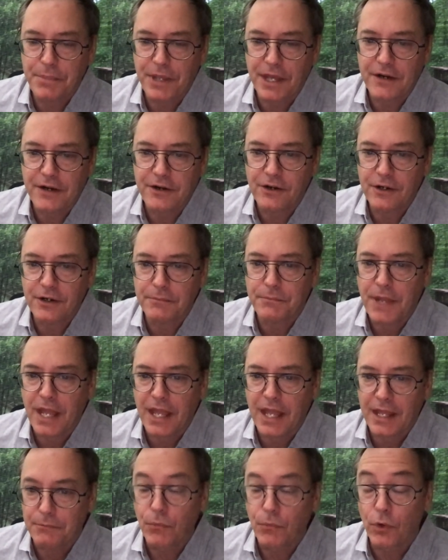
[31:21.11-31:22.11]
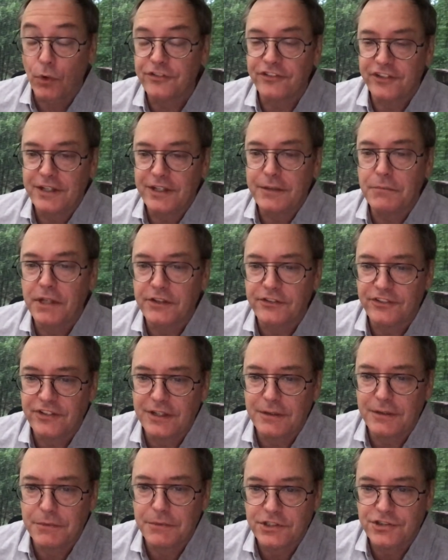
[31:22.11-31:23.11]
a, better and more seamless
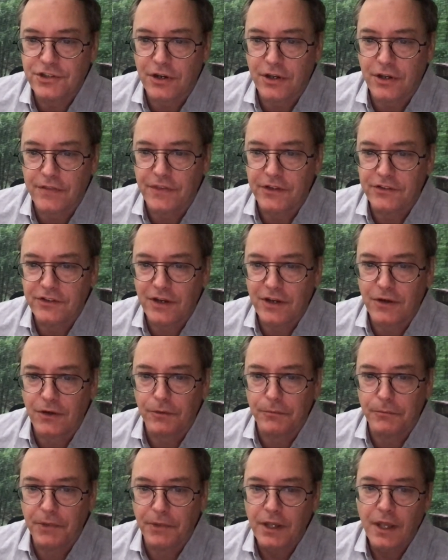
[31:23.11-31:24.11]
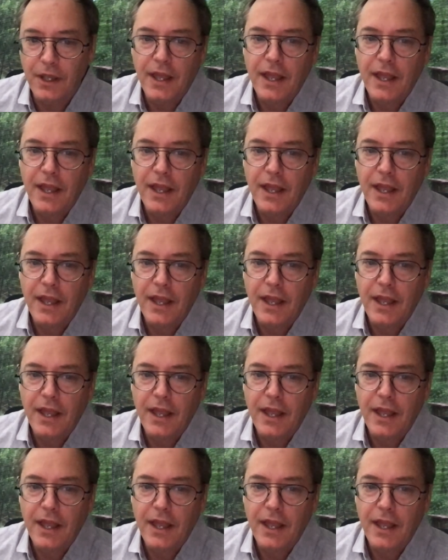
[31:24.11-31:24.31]
image on the dome.